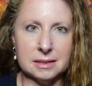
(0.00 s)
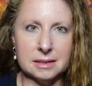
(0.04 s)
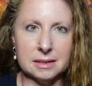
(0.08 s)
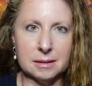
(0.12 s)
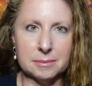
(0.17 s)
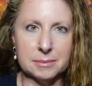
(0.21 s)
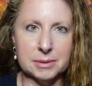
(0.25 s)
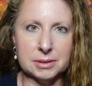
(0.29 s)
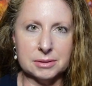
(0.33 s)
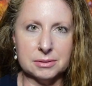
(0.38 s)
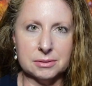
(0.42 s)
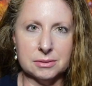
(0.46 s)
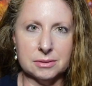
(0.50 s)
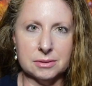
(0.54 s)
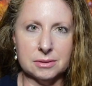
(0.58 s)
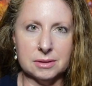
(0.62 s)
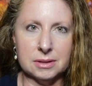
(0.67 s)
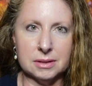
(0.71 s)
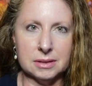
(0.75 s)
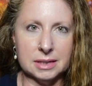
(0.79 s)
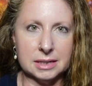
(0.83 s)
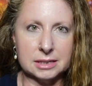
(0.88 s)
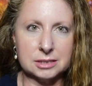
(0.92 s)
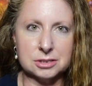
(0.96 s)
chemical
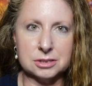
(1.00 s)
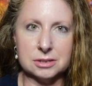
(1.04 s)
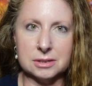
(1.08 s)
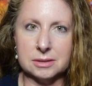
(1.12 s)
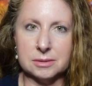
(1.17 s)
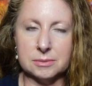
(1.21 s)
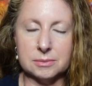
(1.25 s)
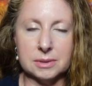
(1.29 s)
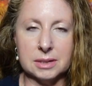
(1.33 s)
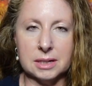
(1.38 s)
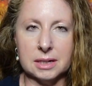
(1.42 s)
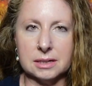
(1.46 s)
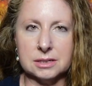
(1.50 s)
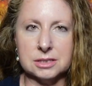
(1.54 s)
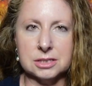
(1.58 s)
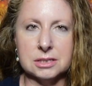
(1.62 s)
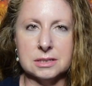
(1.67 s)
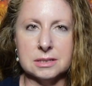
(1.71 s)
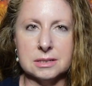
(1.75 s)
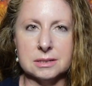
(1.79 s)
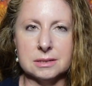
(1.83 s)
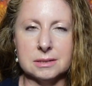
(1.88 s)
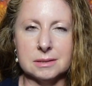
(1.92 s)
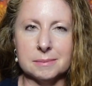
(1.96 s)
electric
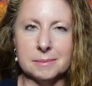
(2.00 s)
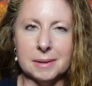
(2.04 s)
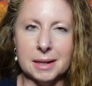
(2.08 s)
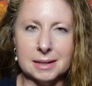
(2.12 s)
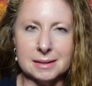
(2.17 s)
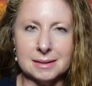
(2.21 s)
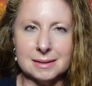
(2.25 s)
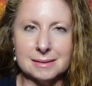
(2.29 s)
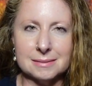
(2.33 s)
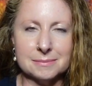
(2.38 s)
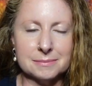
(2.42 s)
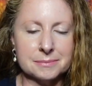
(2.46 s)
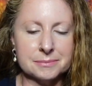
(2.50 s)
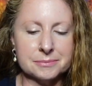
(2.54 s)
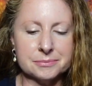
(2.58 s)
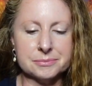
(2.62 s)
reactions in your body.